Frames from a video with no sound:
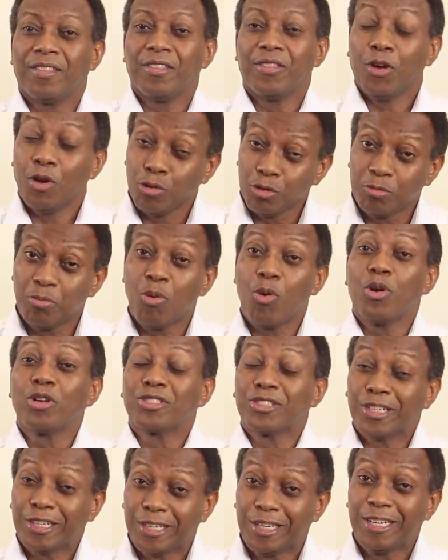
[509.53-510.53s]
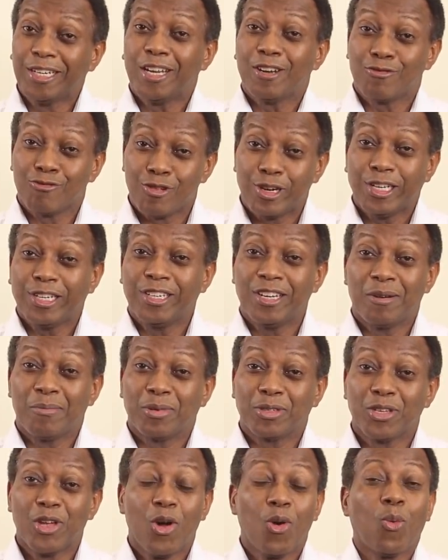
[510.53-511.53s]
those boys are good at running
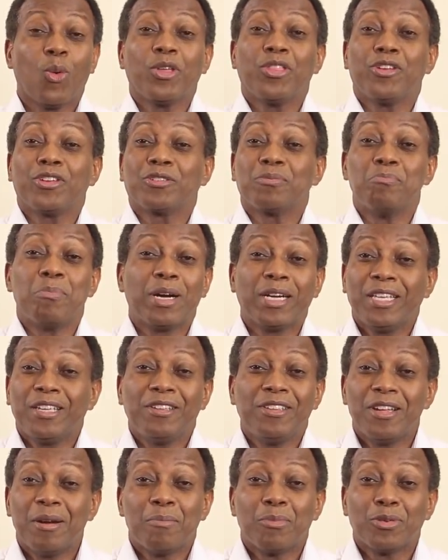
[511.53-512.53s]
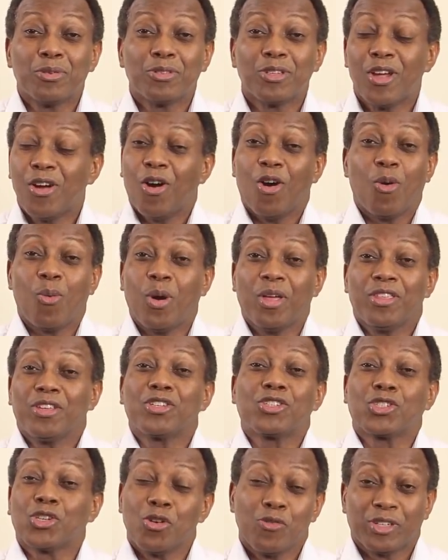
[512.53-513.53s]
numbers, whether it's money numbers or whether
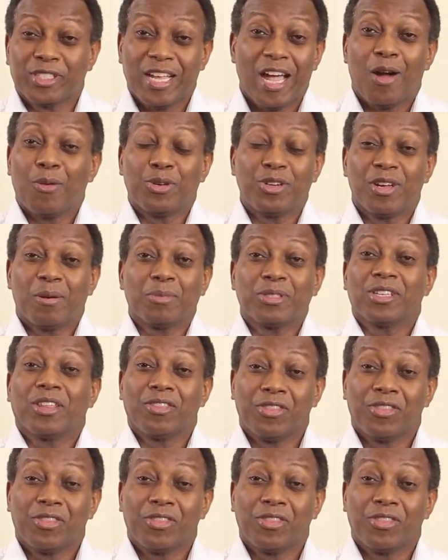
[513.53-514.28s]
it's service hour numbers.